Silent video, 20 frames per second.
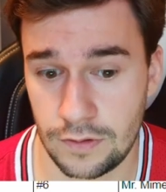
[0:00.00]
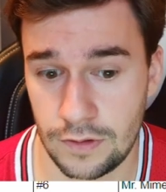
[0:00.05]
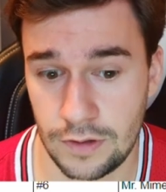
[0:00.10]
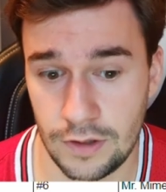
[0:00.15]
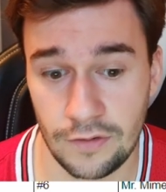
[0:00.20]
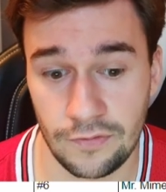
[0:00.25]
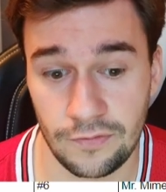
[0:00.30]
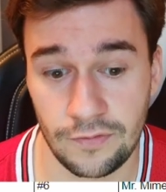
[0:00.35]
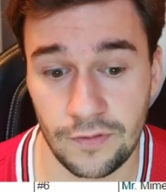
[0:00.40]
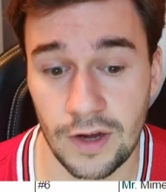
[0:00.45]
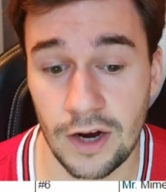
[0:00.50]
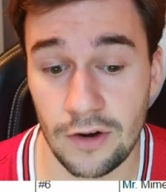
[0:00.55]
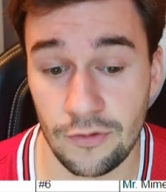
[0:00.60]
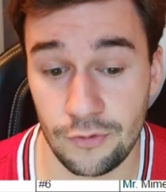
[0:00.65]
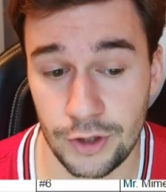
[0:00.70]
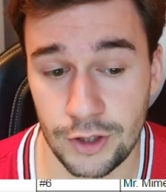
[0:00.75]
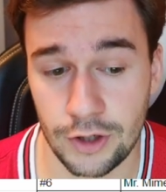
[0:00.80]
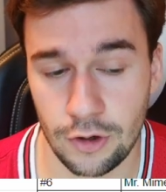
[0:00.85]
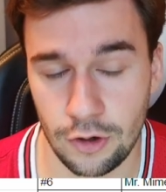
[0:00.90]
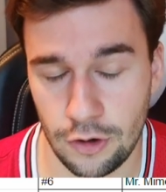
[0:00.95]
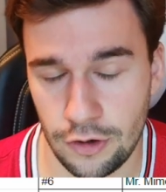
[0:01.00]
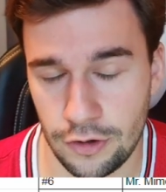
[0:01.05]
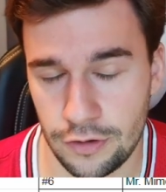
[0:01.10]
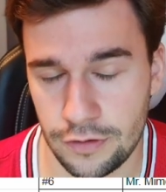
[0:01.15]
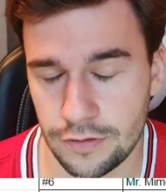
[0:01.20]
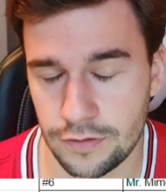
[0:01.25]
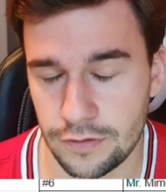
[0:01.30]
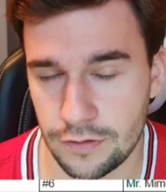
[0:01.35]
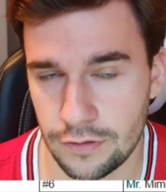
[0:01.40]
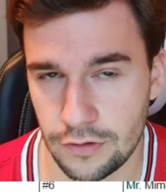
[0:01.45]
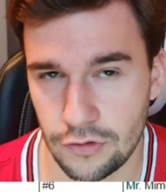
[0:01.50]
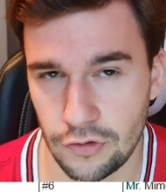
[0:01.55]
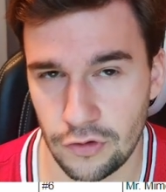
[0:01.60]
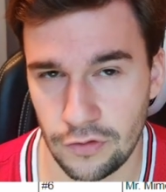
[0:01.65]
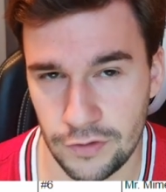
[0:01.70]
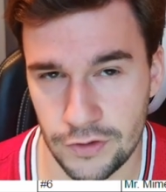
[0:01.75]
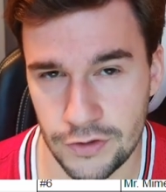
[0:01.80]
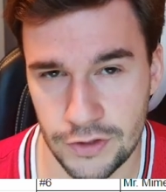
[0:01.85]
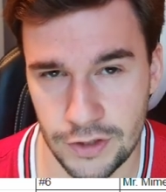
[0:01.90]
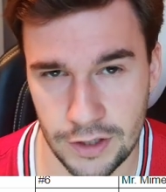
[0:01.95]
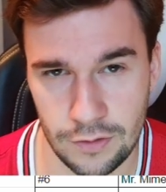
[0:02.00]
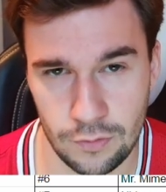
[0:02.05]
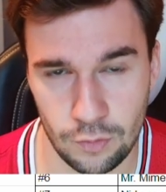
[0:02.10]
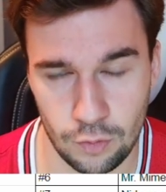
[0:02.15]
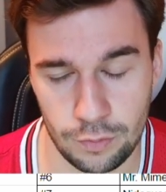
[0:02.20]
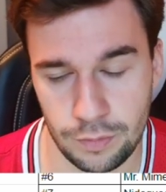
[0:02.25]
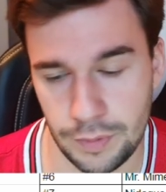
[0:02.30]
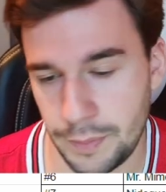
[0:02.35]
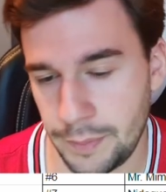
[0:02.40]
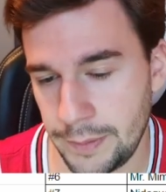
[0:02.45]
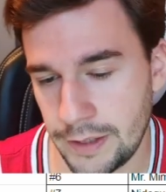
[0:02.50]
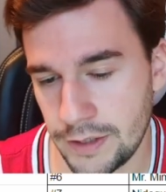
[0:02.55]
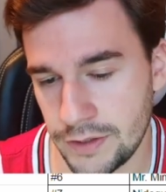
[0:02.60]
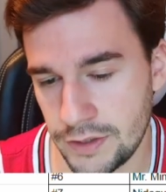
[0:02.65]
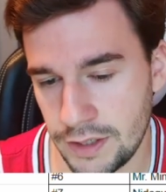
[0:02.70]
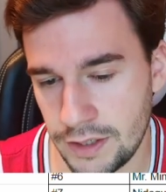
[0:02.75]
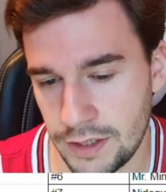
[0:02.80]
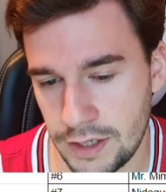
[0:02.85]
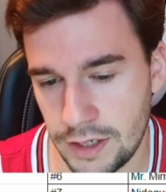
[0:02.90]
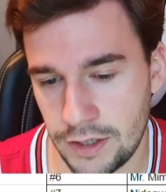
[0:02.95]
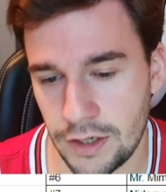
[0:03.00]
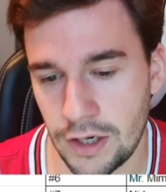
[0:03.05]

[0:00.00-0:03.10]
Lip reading: If every card of the set would be PSA 9,